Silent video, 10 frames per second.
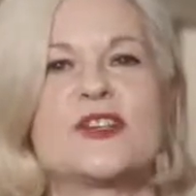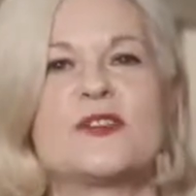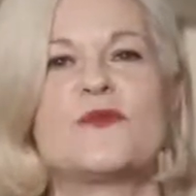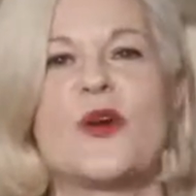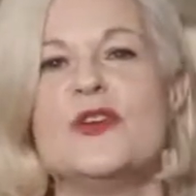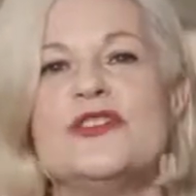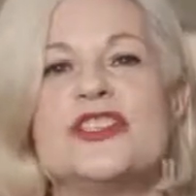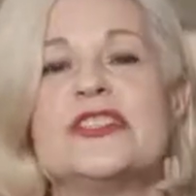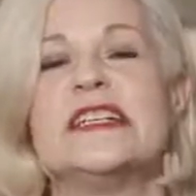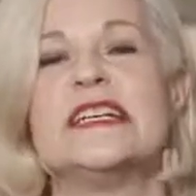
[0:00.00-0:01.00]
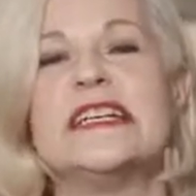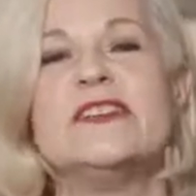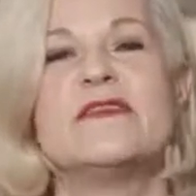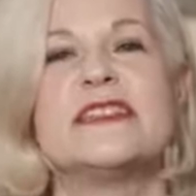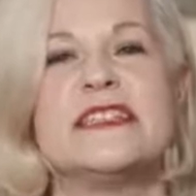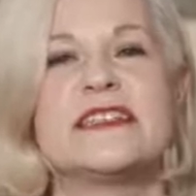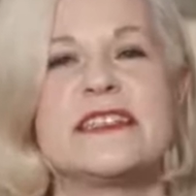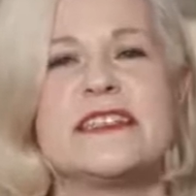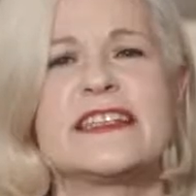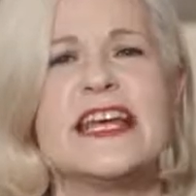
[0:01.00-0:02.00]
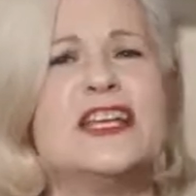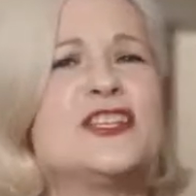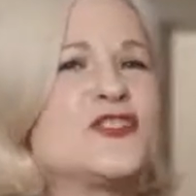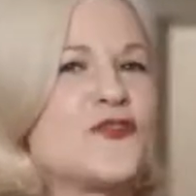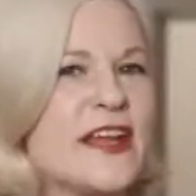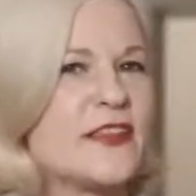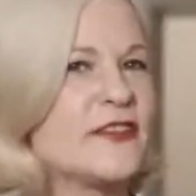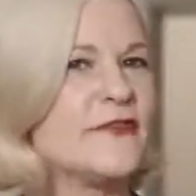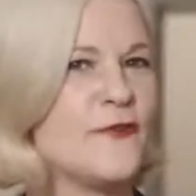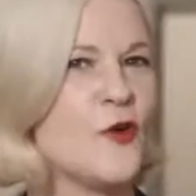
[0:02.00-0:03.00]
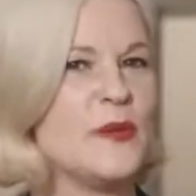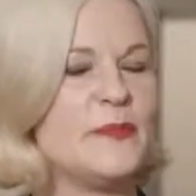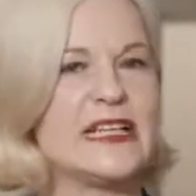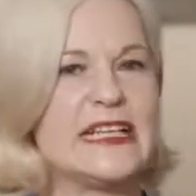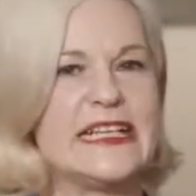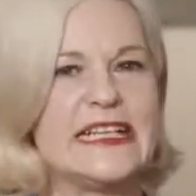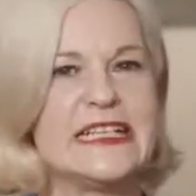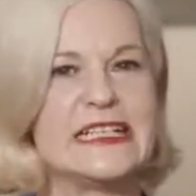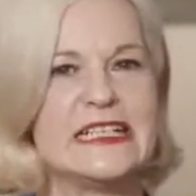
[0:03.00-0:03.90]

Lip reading: corrosion and heat resistance, strength and formability.